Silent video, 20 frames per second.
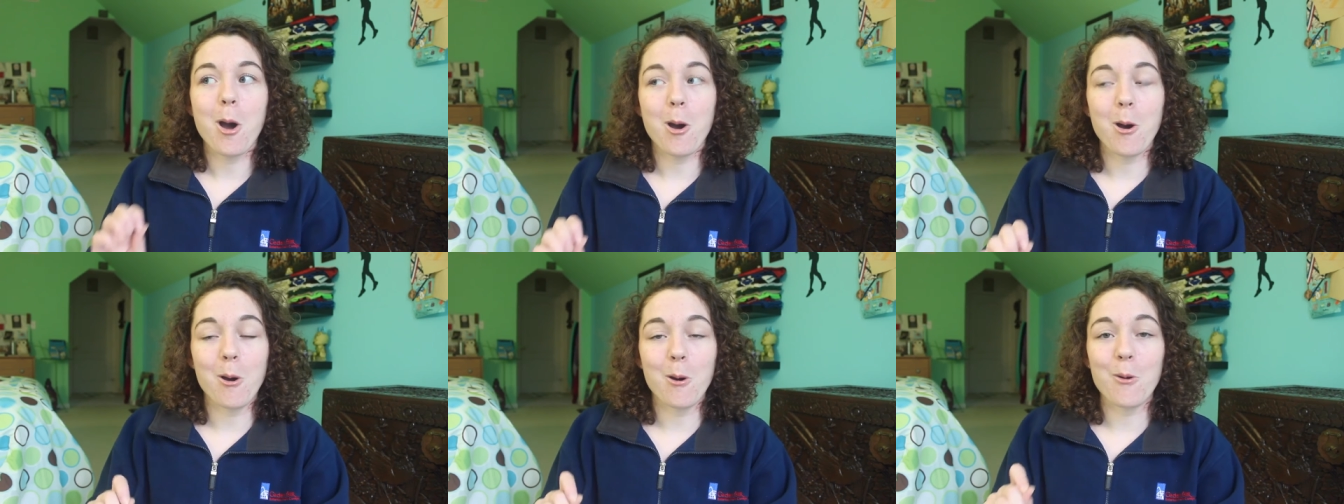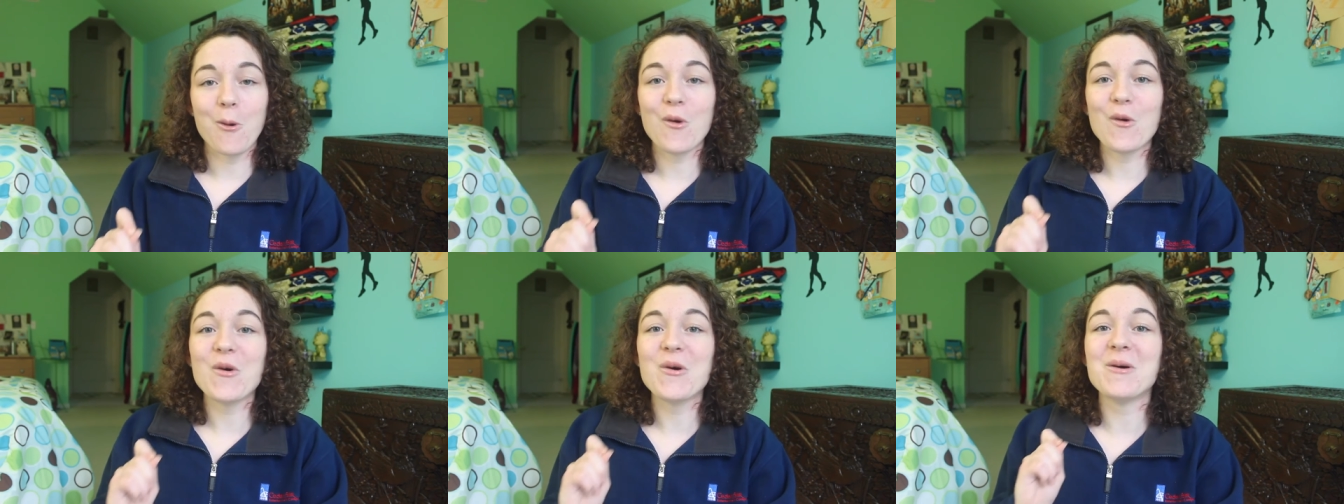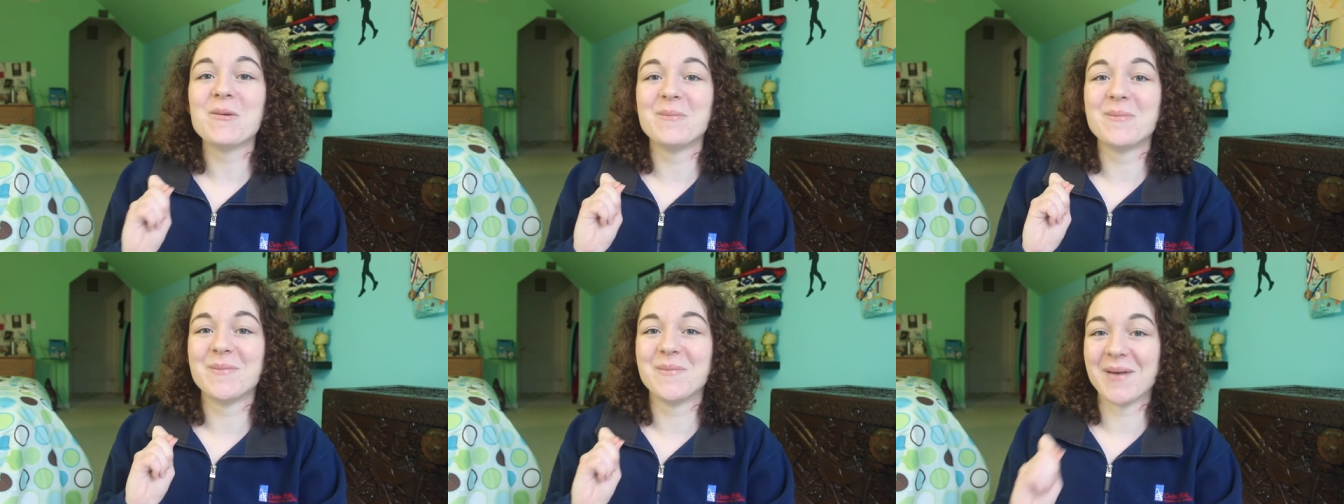
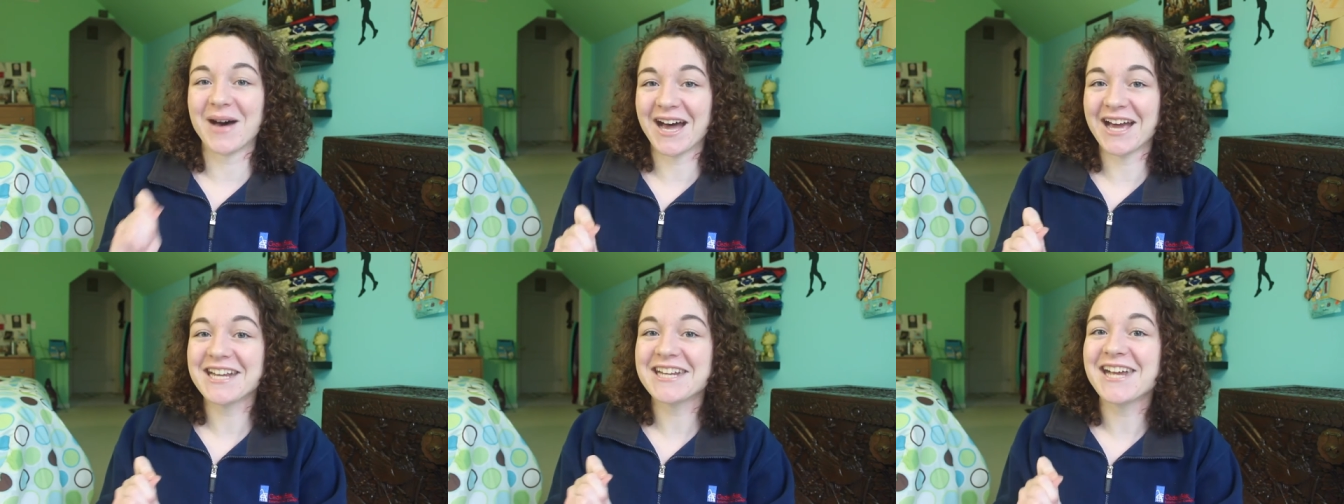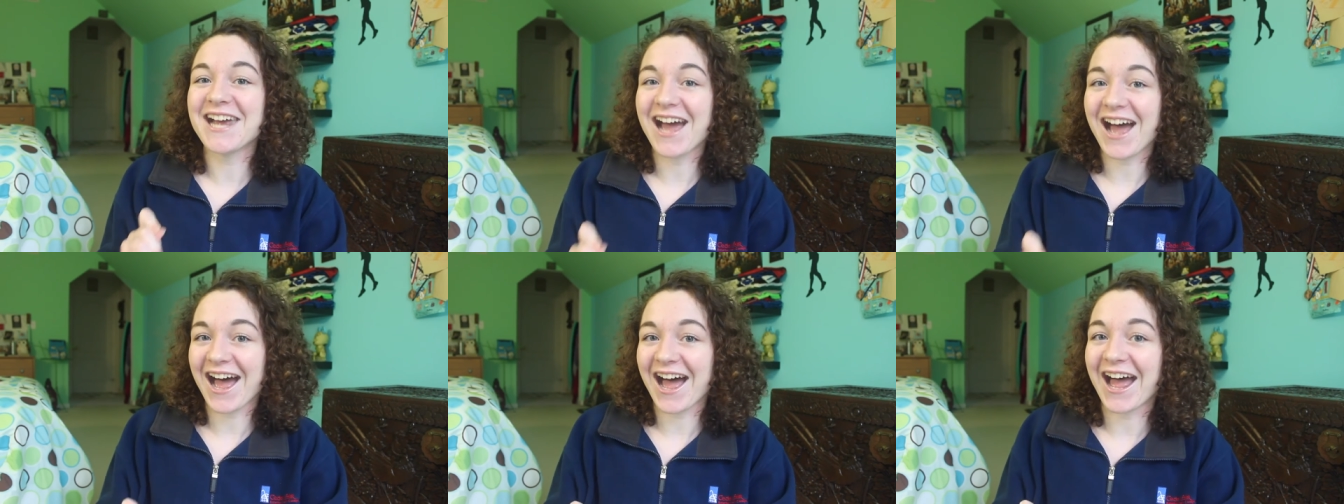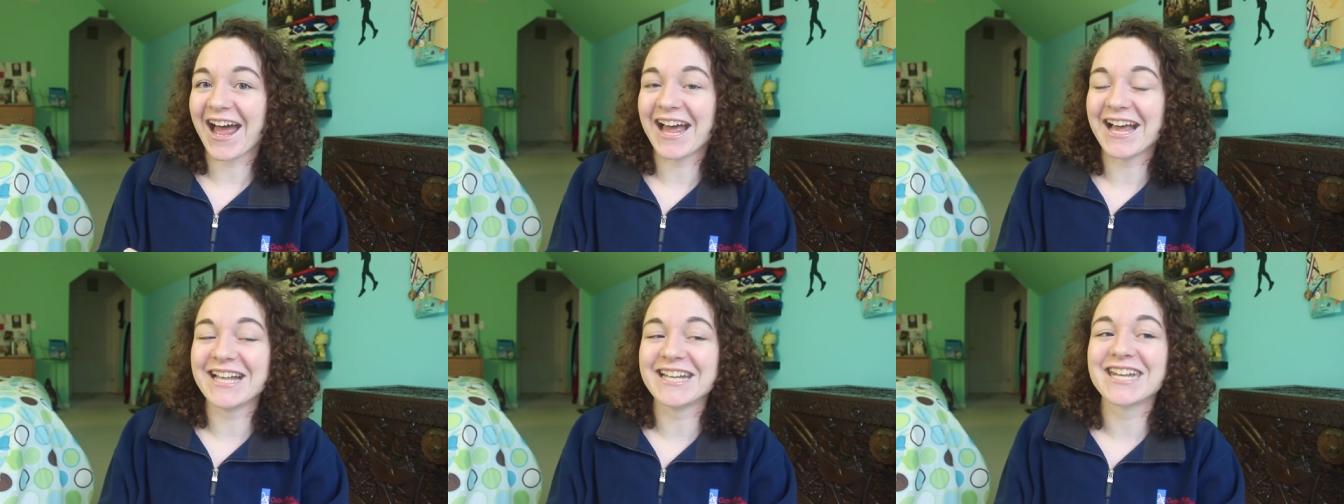oh my
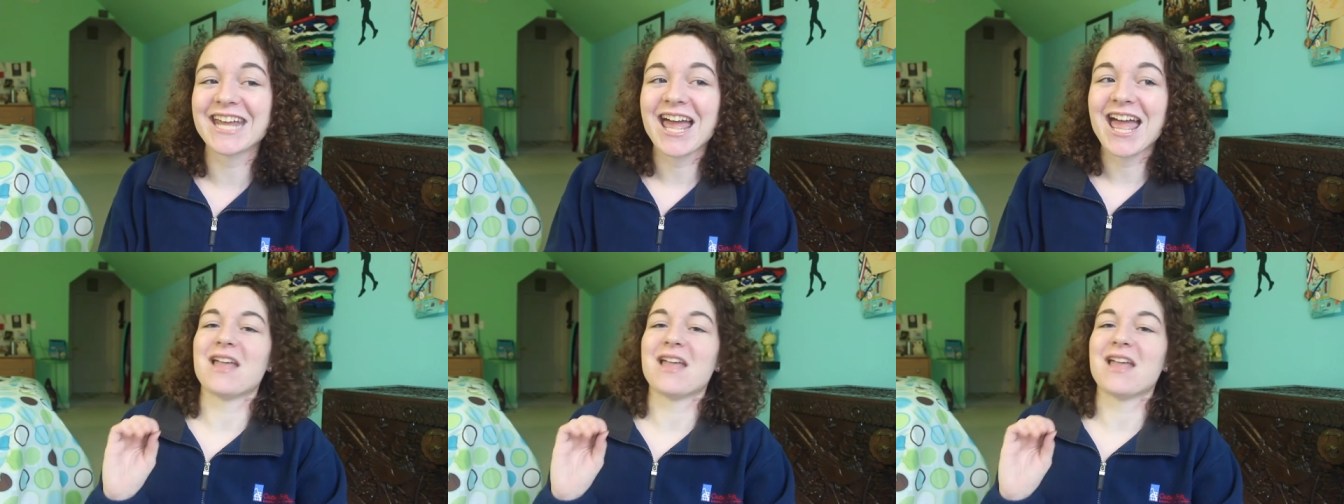god.